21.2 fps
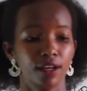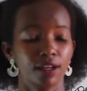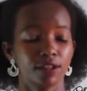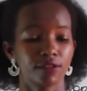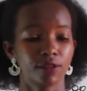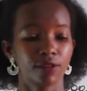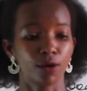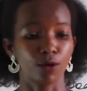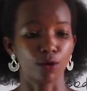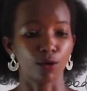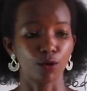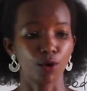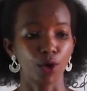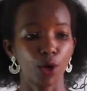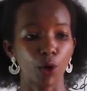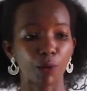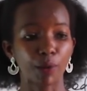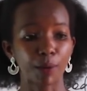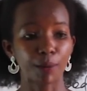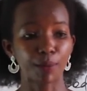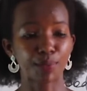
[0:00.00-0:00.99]
So
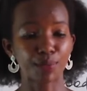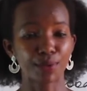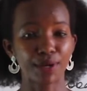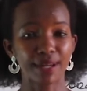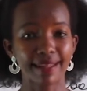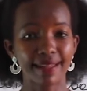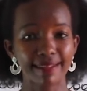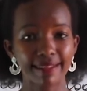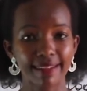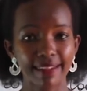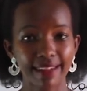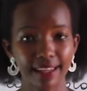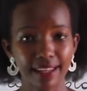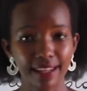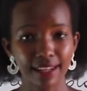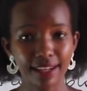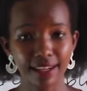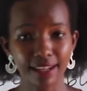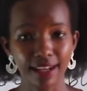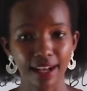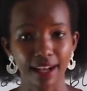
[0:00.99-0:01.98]
we breathe
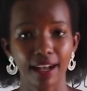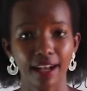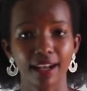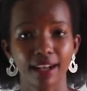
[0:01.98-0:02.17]
in